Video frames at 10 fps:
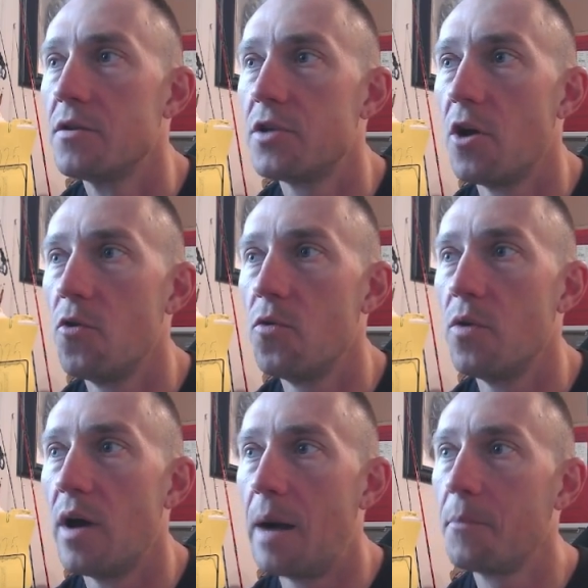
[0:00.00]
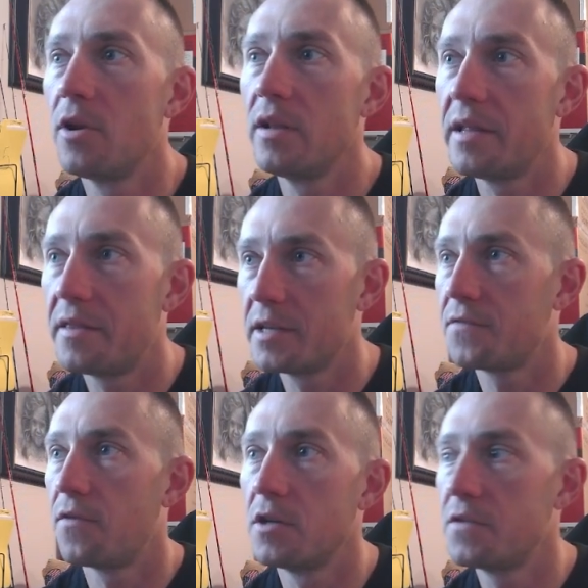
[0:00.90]
So I'm going to let
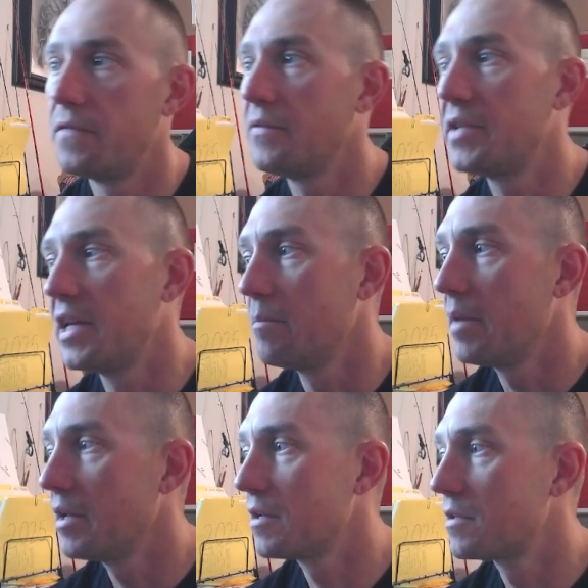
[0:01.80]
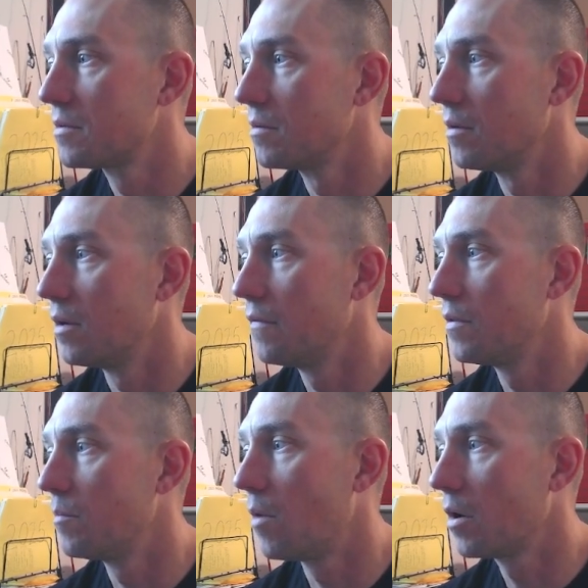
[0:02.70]
this first 15 minutes
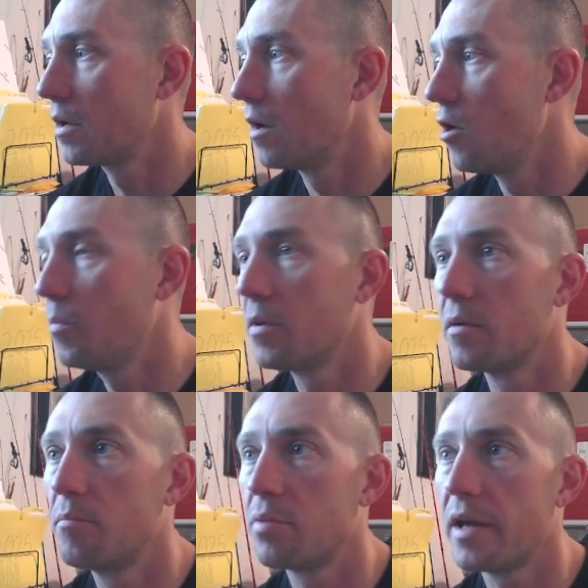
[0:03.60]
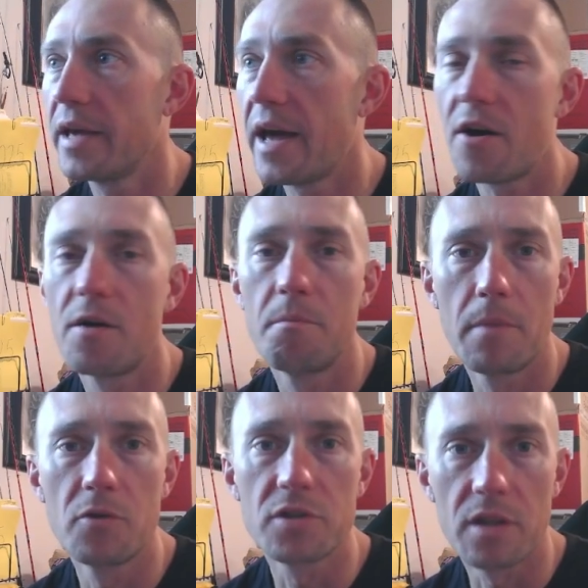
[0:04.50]
of the market open play out,
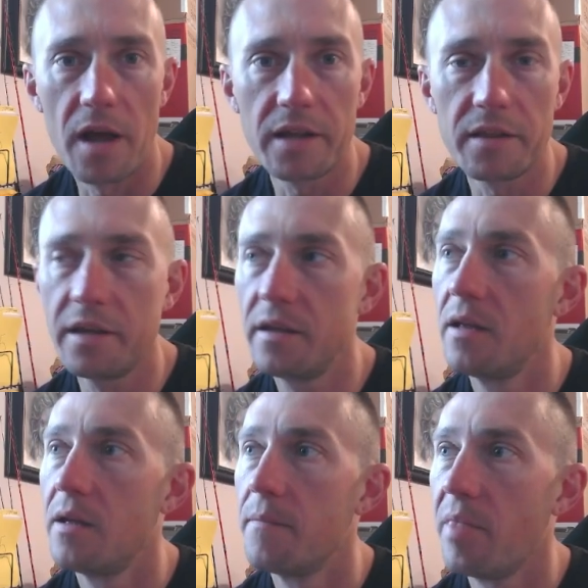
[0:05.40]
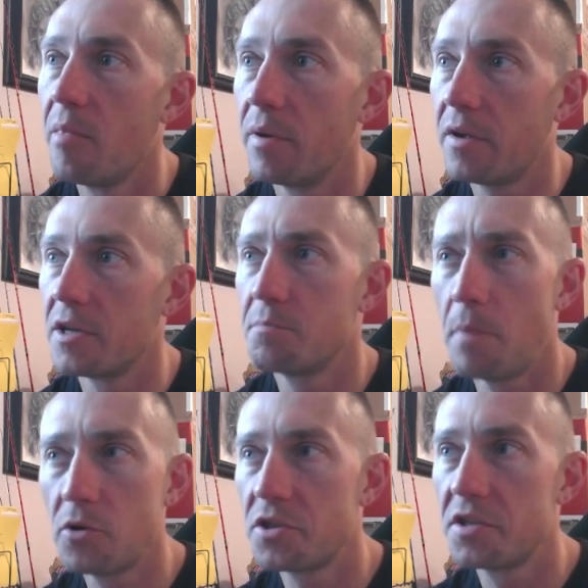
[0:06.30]
most likely, because
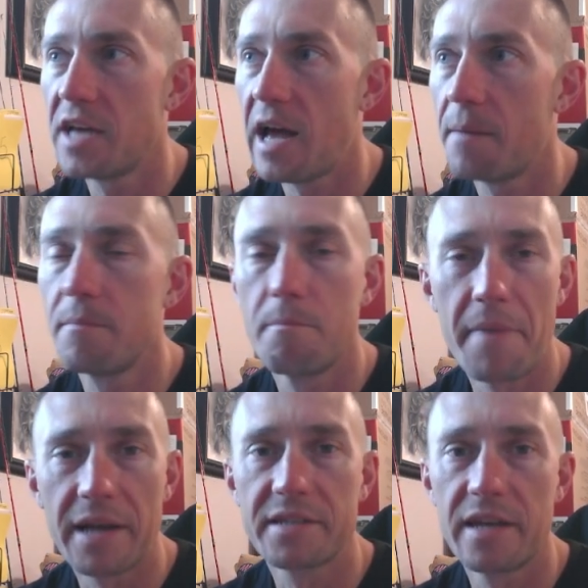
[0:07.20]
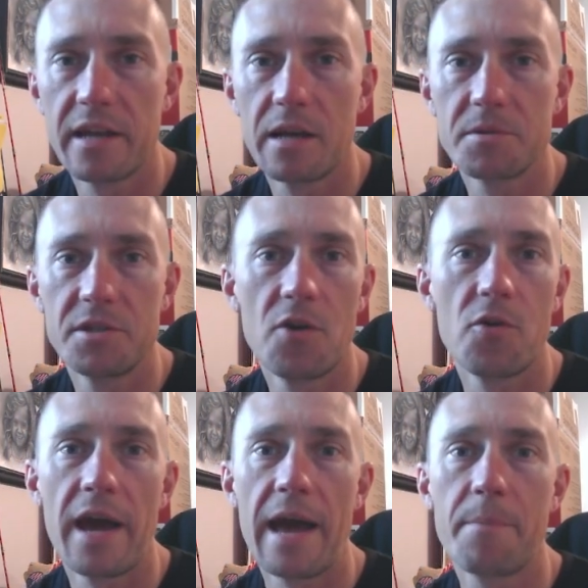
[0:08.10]
most of the time my setups
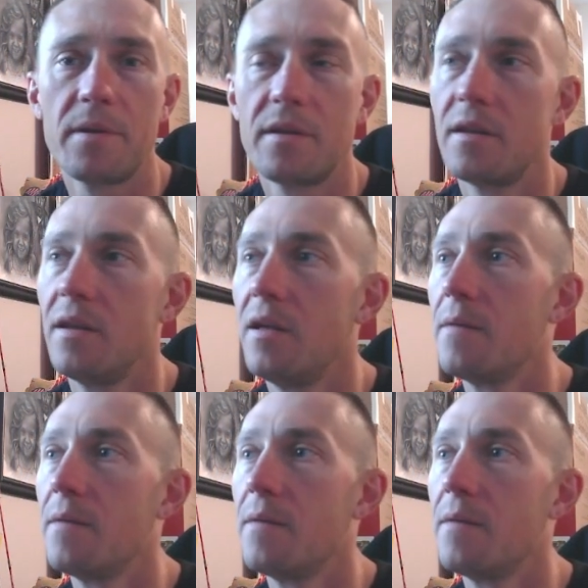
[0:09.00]
don't happen